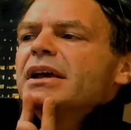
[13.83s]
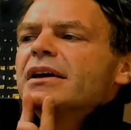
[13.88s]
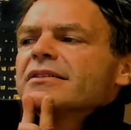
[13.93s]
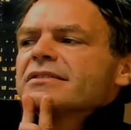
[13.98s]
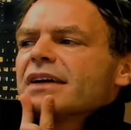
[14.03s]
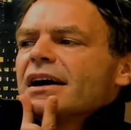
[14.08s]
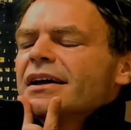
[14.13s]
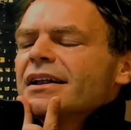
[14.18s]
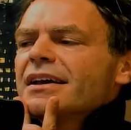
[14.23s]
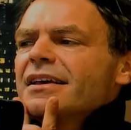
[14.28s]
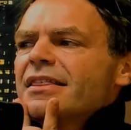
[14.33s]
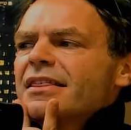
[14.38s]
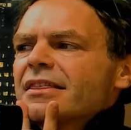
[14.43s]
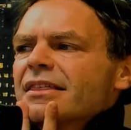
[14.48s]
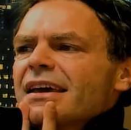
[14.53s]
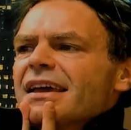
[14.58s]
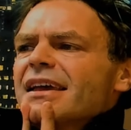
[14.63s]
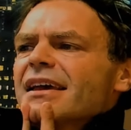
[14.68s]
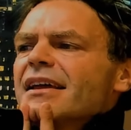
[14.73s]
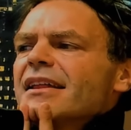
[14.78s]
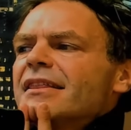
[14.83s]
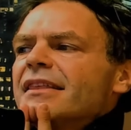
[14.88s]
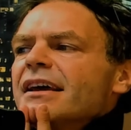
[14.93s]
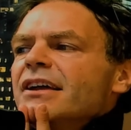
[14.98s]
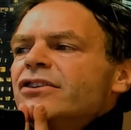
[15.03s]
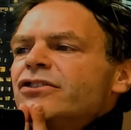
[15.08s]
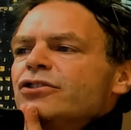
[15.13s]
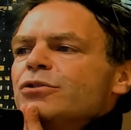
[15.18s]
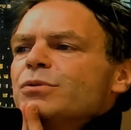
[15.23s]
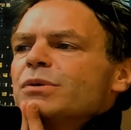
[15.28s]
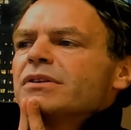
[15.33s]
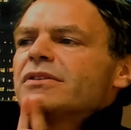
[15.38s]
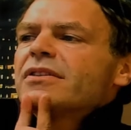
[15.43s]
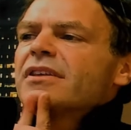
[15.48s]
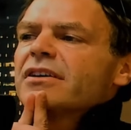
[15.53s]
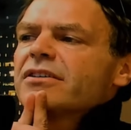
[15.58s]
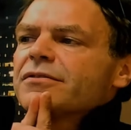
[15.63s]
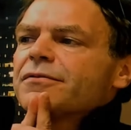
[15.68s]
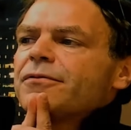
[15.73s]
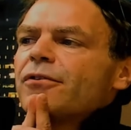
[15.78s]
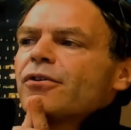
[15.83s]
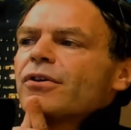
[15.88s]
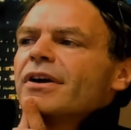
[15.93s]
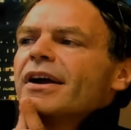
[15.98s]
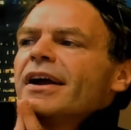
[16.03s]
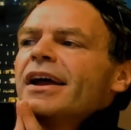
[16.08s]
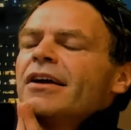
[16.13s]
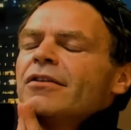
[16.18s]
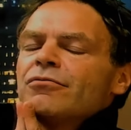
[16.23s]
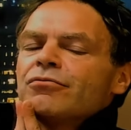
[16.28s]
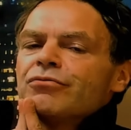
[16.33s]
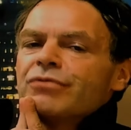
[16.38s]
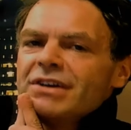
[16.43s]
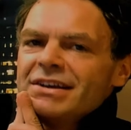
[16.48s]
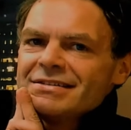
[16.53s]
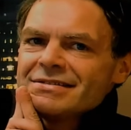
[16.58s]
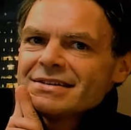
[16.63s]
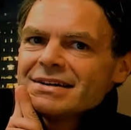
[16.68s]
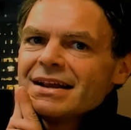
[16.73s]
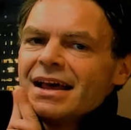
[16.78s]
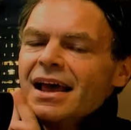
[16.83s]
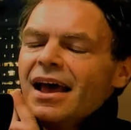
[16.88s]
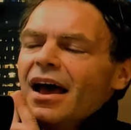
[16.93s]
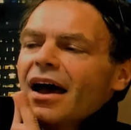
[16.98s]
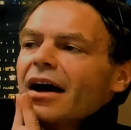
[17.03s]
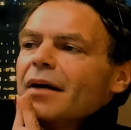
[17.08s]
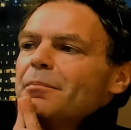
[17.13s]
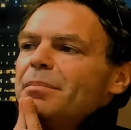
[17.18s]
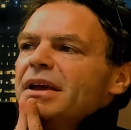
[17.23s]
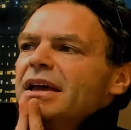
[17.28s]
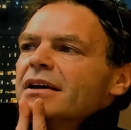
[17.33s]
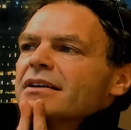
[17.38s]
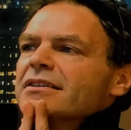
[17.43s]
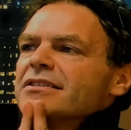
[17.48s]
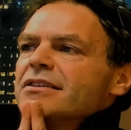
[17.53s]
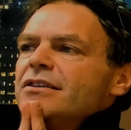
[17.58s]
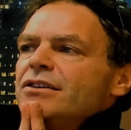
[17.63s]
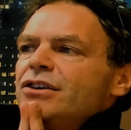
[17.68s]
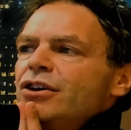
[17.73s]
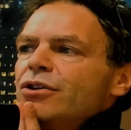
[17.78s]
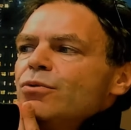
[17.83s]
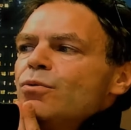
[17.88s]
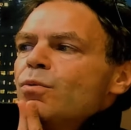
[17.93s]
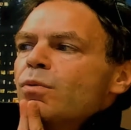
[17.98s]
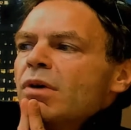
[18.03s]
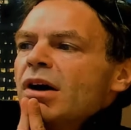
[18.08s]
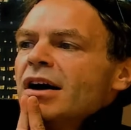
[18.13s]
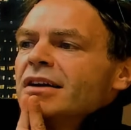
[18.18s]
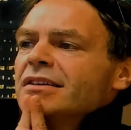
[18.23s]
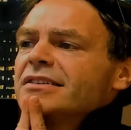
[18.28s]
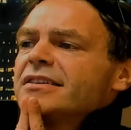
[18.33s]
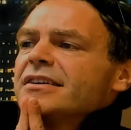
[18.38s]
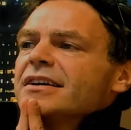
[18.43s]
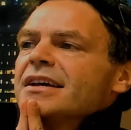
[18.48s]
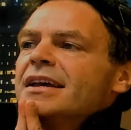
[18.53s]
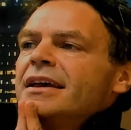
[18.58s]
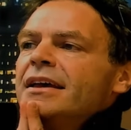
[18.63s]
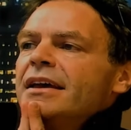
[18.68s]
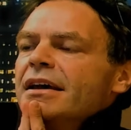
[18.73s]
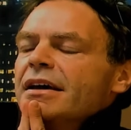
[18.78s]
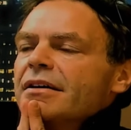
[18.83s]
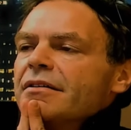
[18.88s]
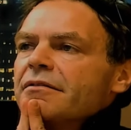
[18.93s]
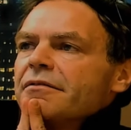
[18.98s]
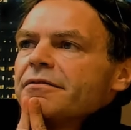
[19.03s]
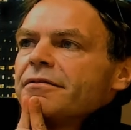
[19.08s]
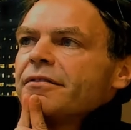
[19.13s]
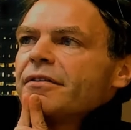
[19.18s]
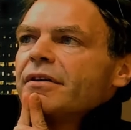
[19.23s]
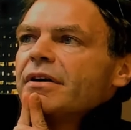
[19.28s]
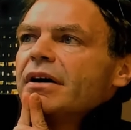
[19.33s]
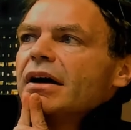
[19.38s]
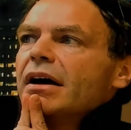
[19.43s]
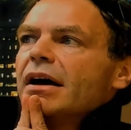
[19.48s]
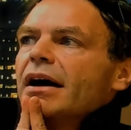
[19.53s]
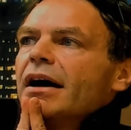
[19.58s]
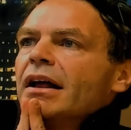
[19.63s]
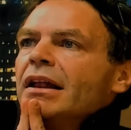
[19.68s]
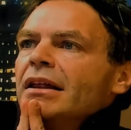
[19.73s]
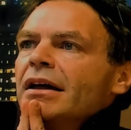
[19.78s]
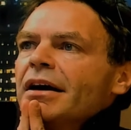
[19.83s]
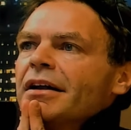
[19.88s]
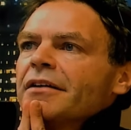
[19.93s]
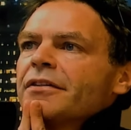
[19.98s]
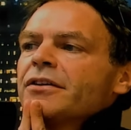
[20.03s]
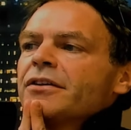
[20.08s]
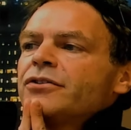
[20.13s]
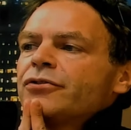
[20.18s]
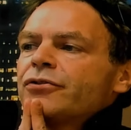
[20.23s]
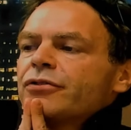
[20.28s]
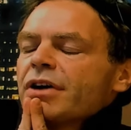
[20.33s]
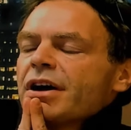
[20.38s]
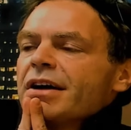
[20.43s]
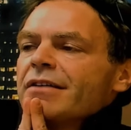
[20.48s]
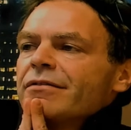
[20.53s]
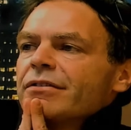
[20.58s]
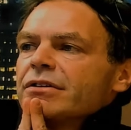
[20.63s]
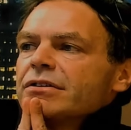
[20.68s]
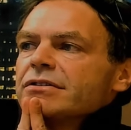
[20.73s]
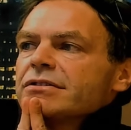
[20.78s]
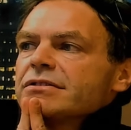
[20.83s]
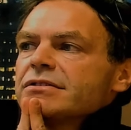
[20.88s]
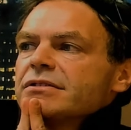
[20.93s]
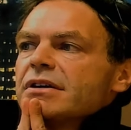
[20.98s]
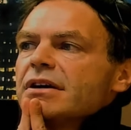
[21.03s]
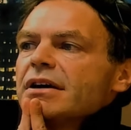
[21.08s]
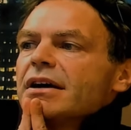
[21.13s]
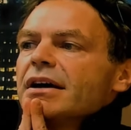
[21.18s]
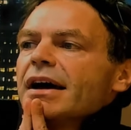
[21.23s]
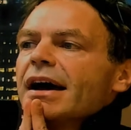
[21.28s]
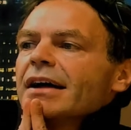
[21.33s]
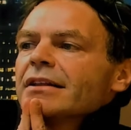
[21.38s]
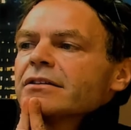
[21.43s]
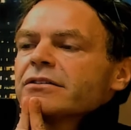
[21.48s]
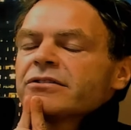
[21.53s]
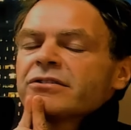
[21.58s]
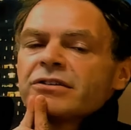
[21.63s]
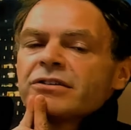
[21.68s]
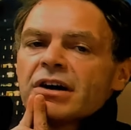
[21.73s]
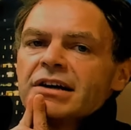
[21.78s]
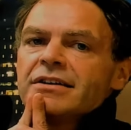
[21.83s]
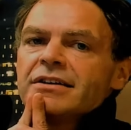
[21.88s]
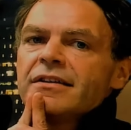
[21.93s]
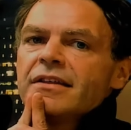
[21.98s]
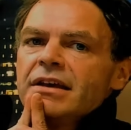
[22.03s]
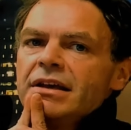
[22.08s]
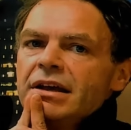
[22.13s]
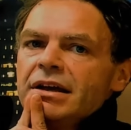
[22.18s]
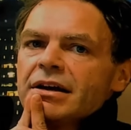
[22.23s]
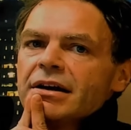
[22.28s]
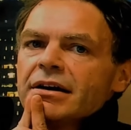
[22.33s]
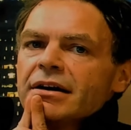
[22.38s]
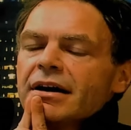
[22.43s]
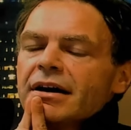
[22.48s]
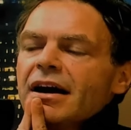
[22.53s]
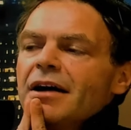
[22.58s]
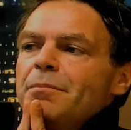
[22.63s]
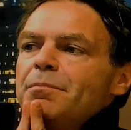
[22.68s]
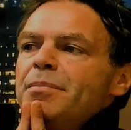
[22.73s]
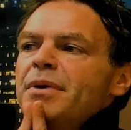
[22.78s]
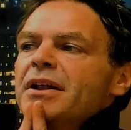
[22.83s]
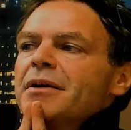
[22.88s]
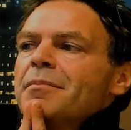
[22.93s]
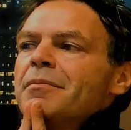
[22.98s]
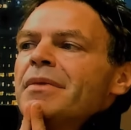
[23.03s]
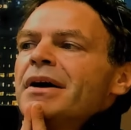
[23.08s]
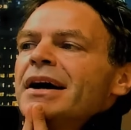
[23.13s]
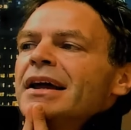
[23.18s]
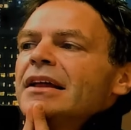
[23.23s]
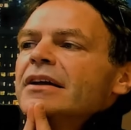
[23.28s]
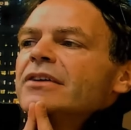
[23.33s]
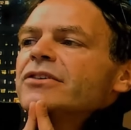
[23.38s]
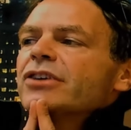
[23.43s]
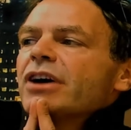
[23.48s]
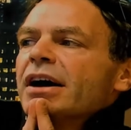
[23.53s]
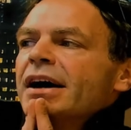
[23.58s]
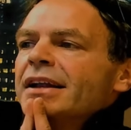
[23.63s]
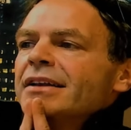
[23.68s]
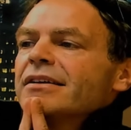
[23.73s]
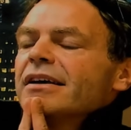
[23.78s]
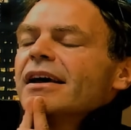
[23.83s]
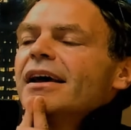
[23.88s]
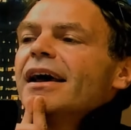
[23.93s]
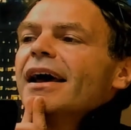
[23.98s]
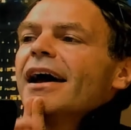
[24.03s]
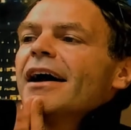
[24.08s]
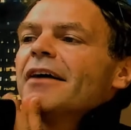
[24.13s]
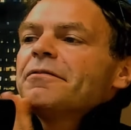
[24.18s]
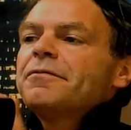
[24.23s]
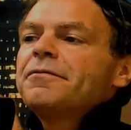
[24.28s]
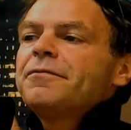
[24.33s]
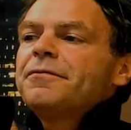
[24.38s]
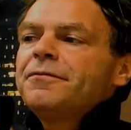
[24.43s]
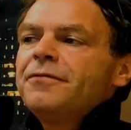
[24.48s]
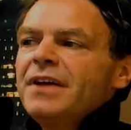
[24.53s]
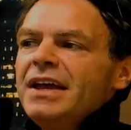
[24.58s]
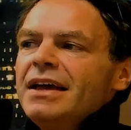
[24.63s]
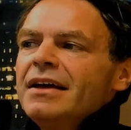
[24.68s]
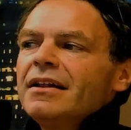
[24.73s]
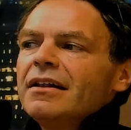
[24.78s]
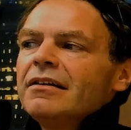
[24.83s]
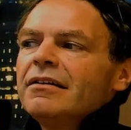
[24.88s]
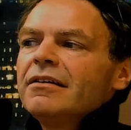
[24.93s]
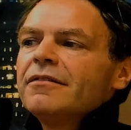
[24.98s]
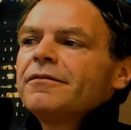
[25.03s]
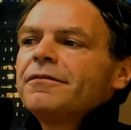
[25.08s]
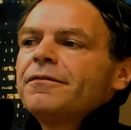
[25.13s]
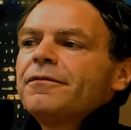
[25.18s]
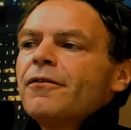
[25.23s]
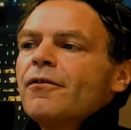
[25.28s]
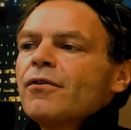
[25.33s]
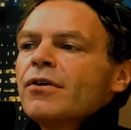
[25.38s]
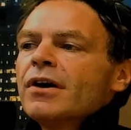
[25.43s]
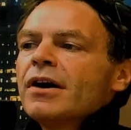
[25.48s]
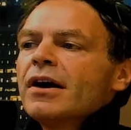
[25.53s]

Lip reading: and I think they do this for a reason, because you want to give a lot of the drivers at the start of the year a bit of mileage and a feel for